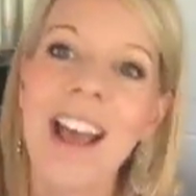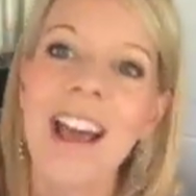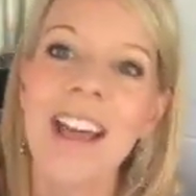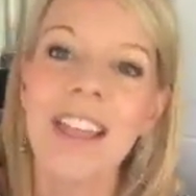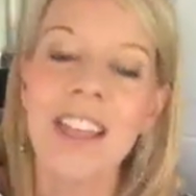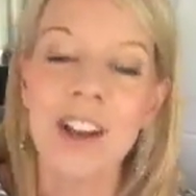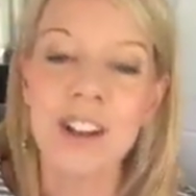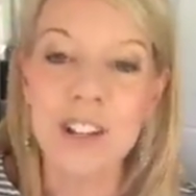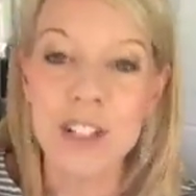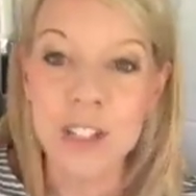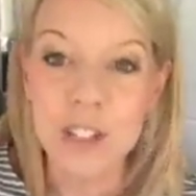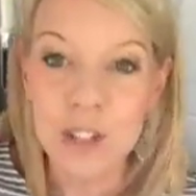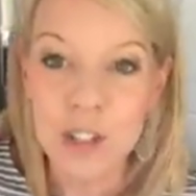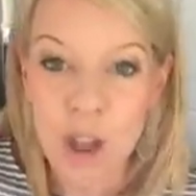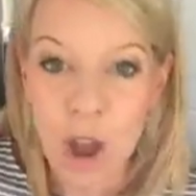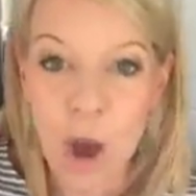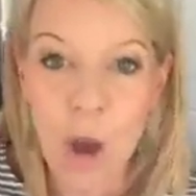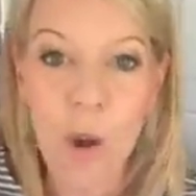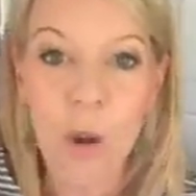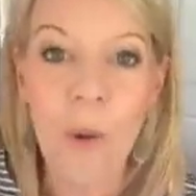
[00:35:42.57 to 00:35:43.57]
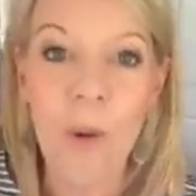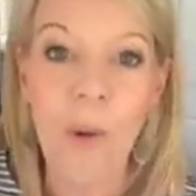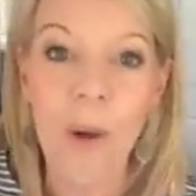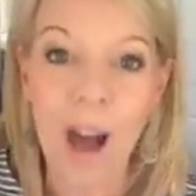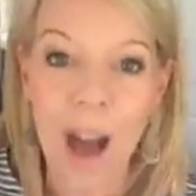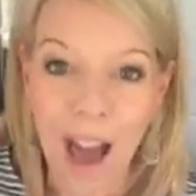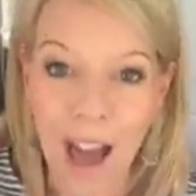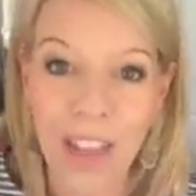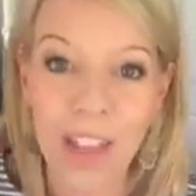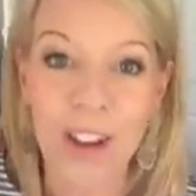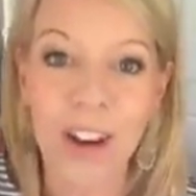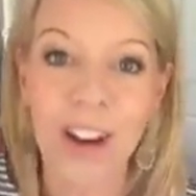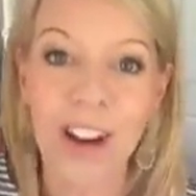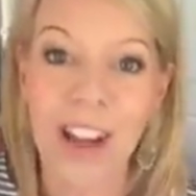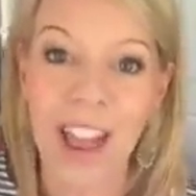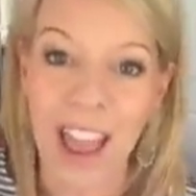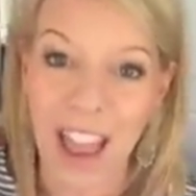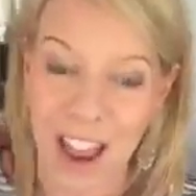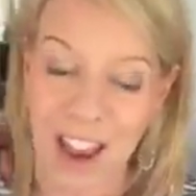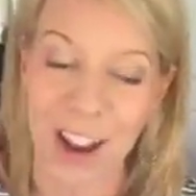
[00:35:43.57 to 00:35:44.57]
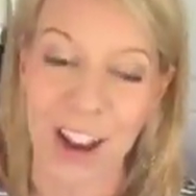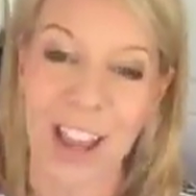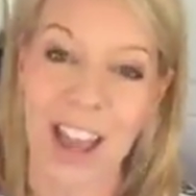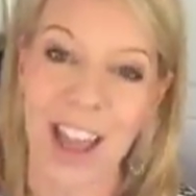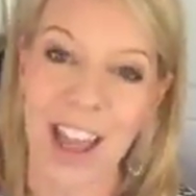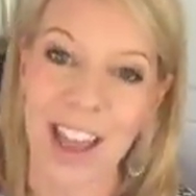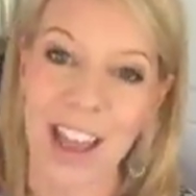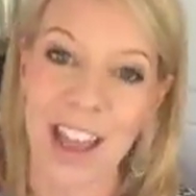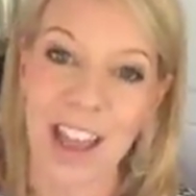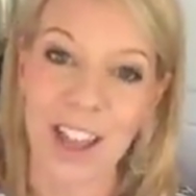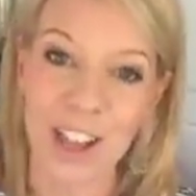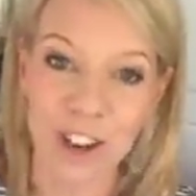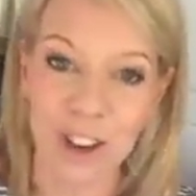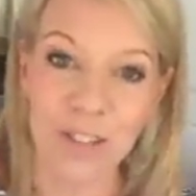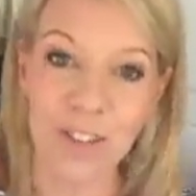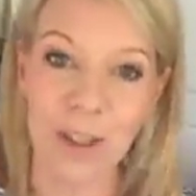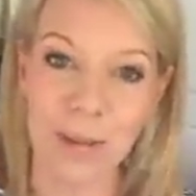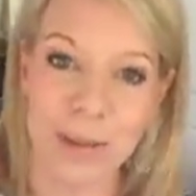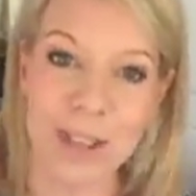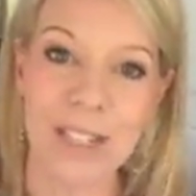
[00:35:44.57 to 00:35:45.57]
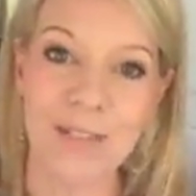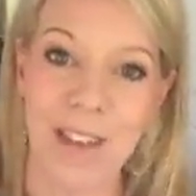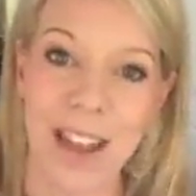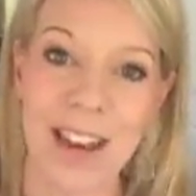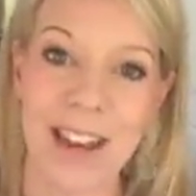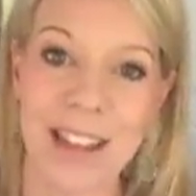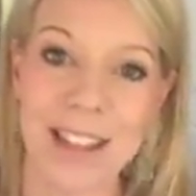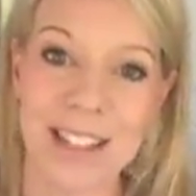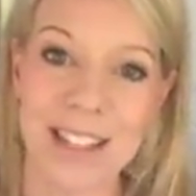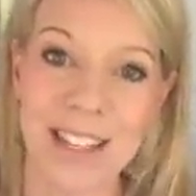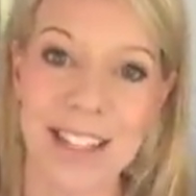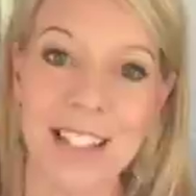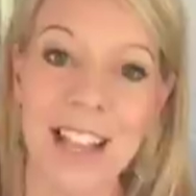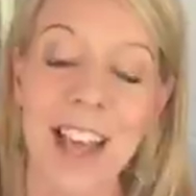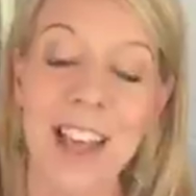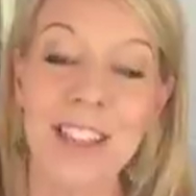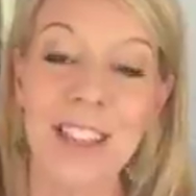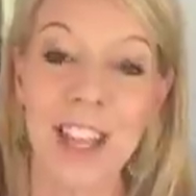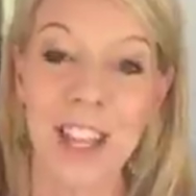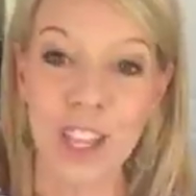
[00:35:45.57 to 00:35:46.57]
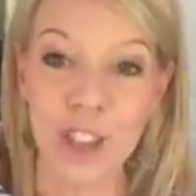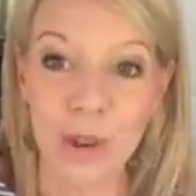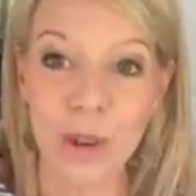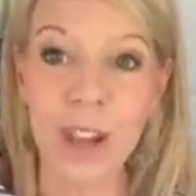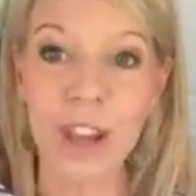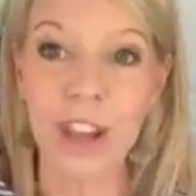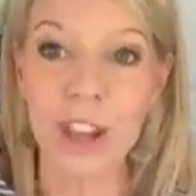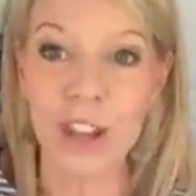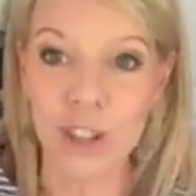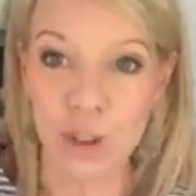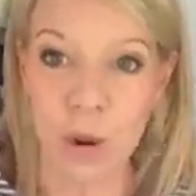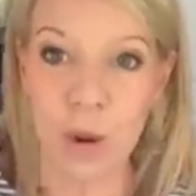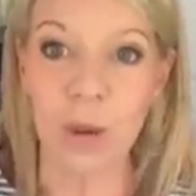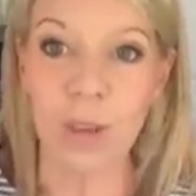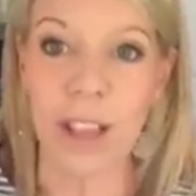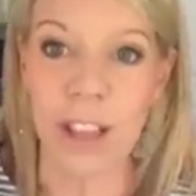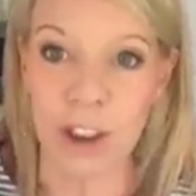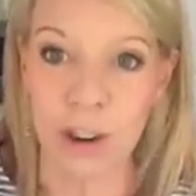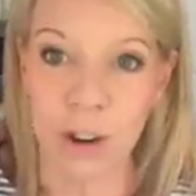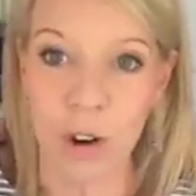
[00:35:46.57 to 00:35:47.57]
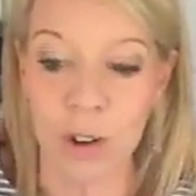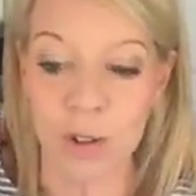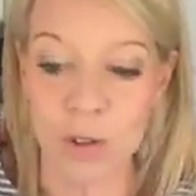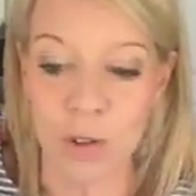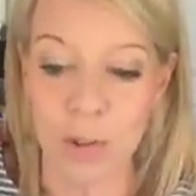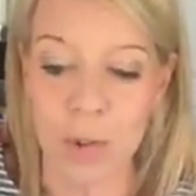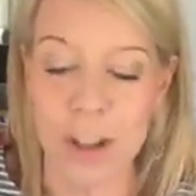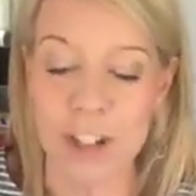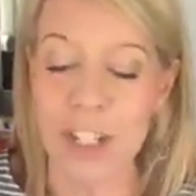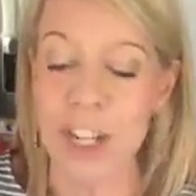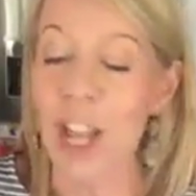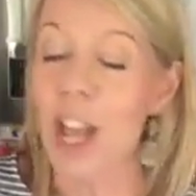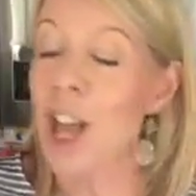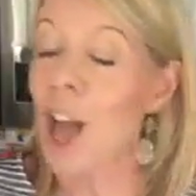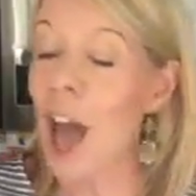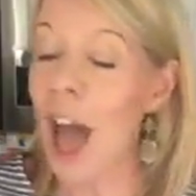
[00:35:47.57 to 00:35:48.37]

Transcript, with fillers: There is no other area in your family's finances that you can control like your grocery budget.